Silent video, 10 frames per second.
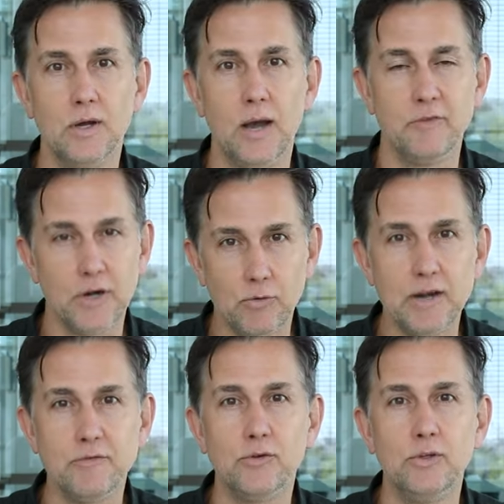I'm very
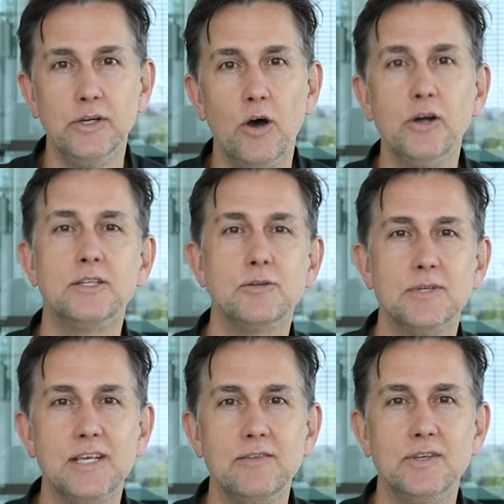grateful and honoured to
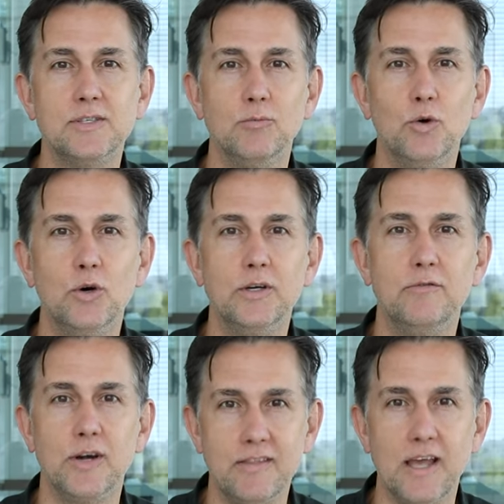receive this award,
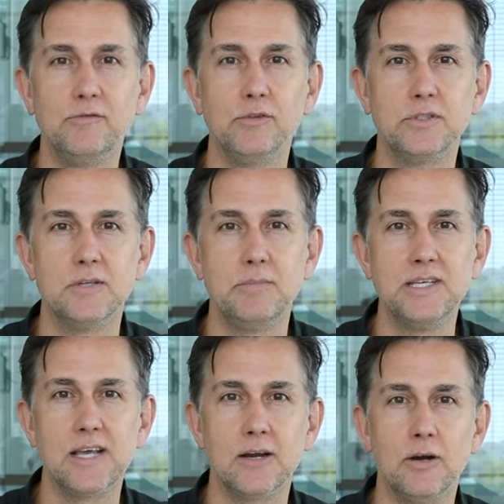very thankful to the
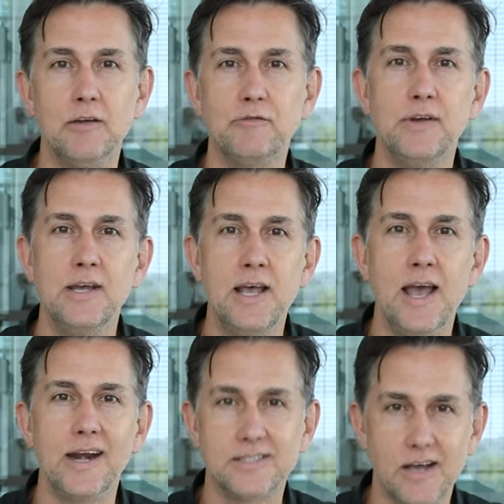BCRF,
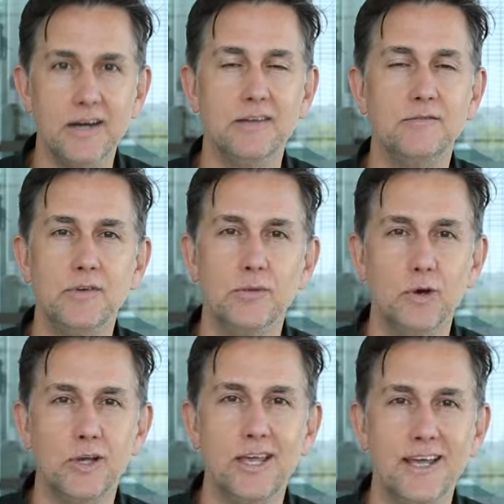and excited for the
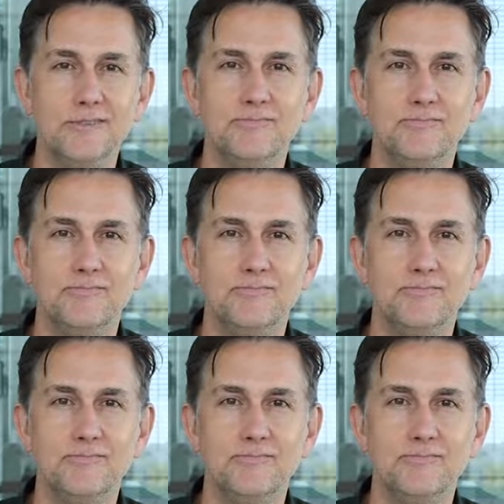work ahead.